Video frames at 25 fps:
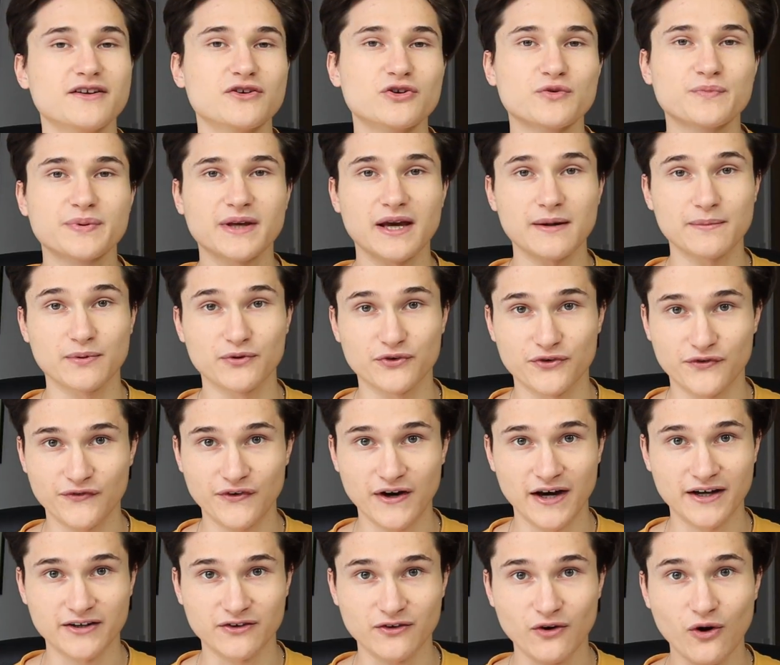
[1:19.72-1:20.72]
you'll be able to
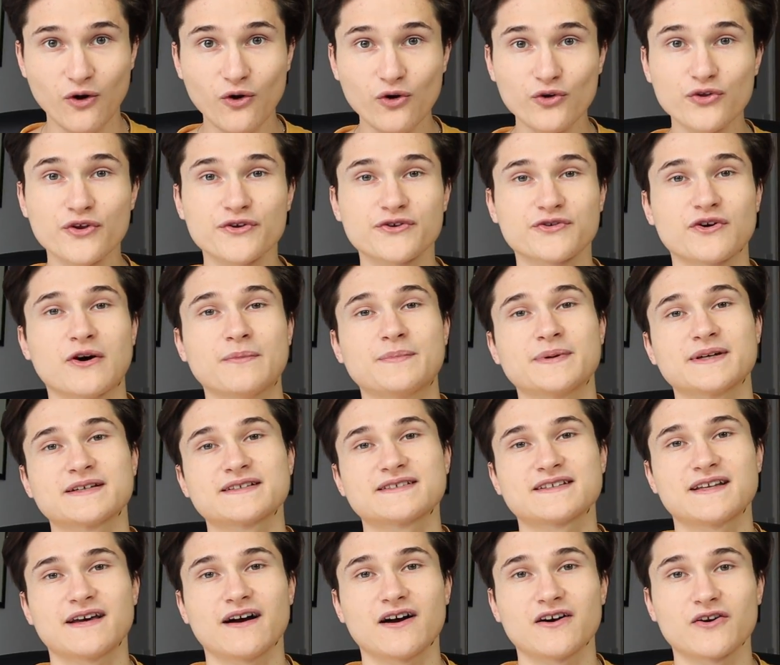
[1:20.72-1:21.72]
find all the topics
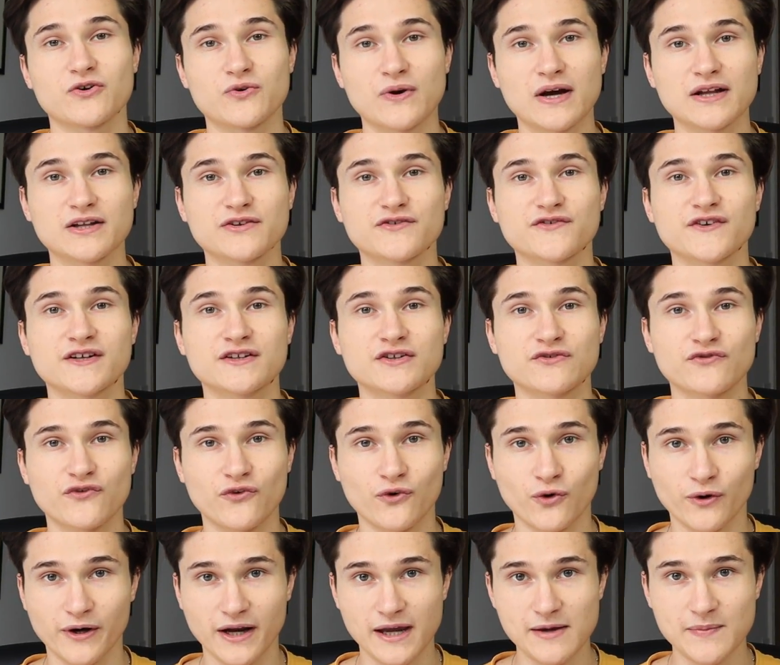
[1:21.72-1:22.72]
that are relevant
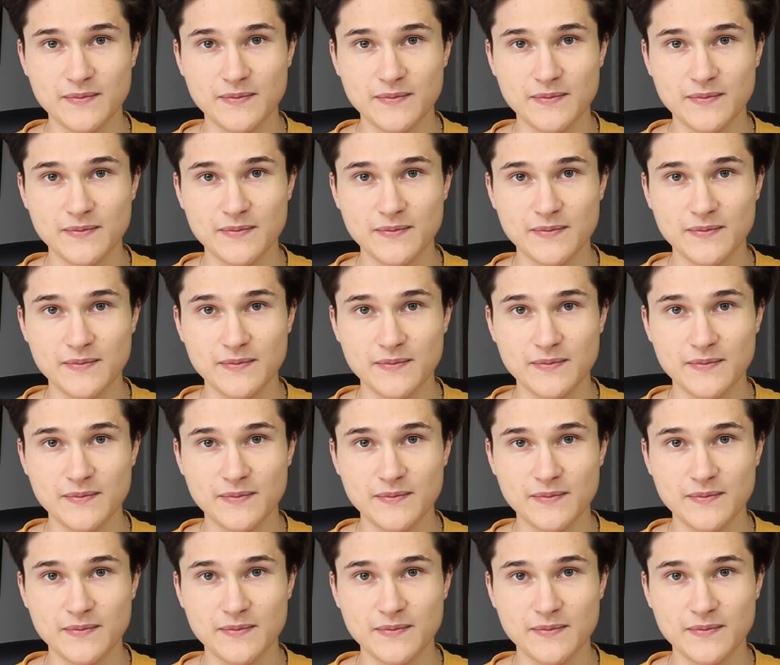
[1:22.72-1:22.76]
for a